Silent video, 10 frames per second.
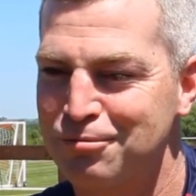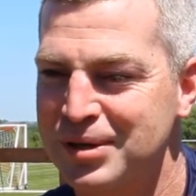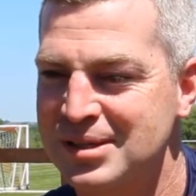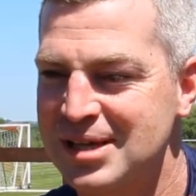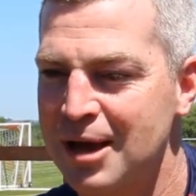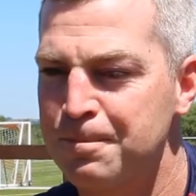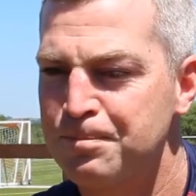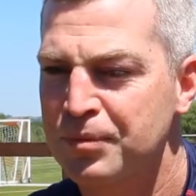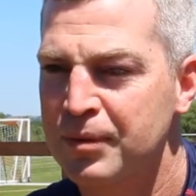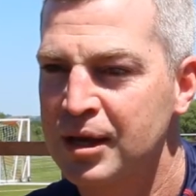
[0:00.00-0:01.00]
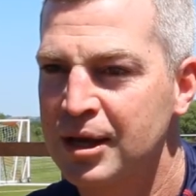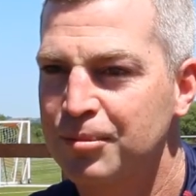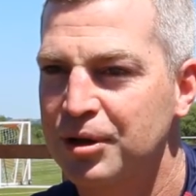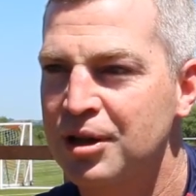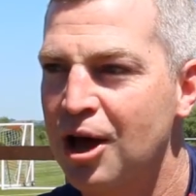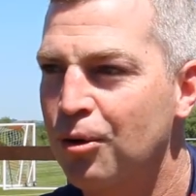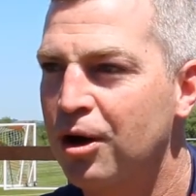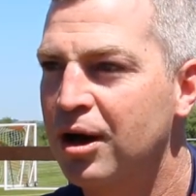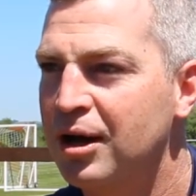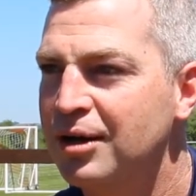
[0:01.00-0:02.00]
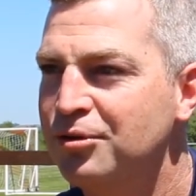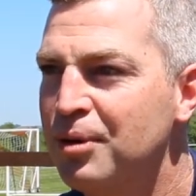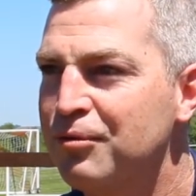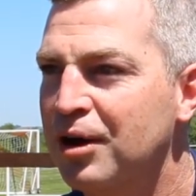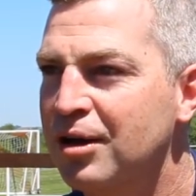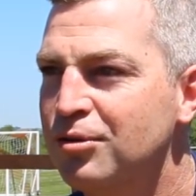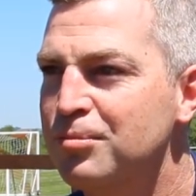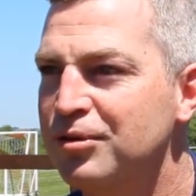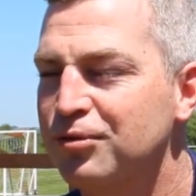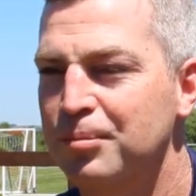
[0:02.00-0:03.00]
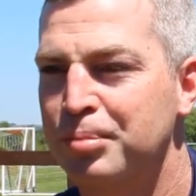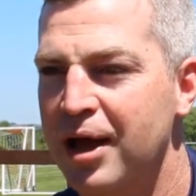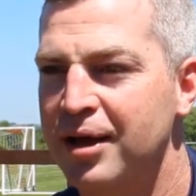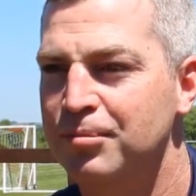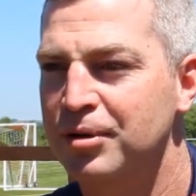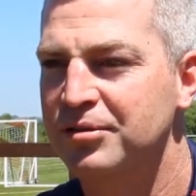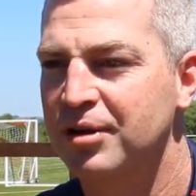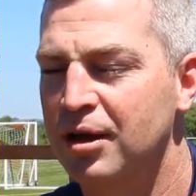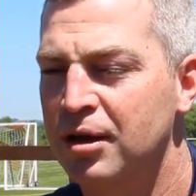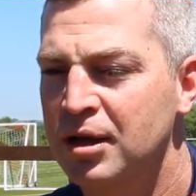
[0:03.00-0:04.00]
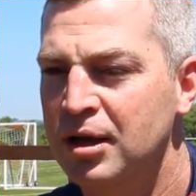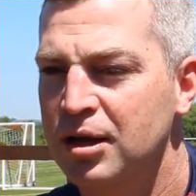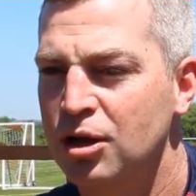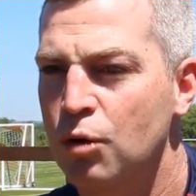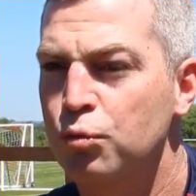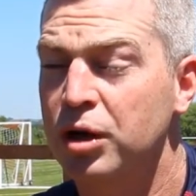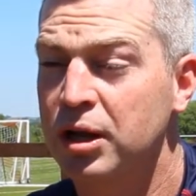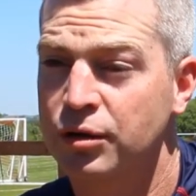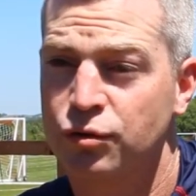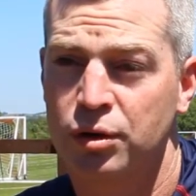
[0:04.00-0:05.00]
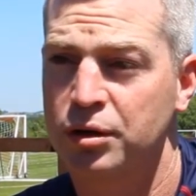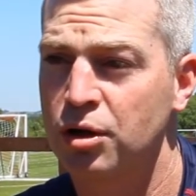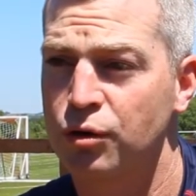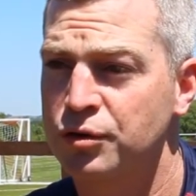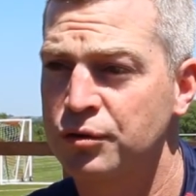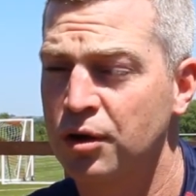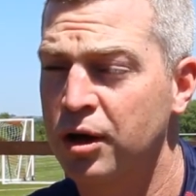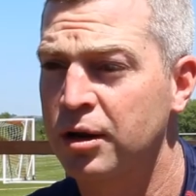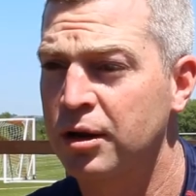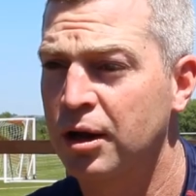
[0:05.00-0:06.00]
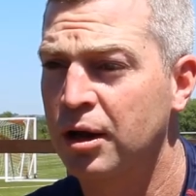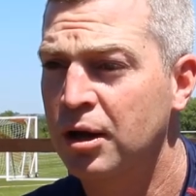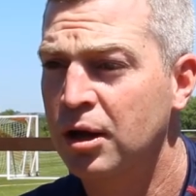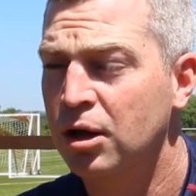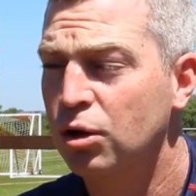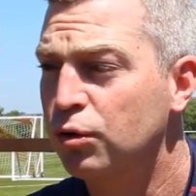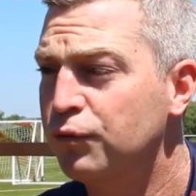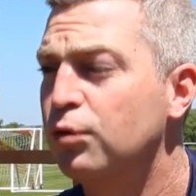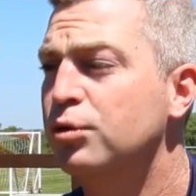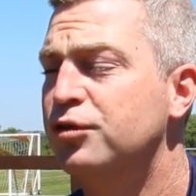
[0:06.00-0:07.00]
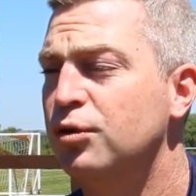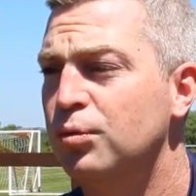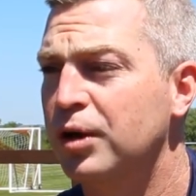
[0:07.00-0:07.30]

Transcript: But I do envy, I do miss playing, but you know, I'm really enjoying the coaching side, and looking forward to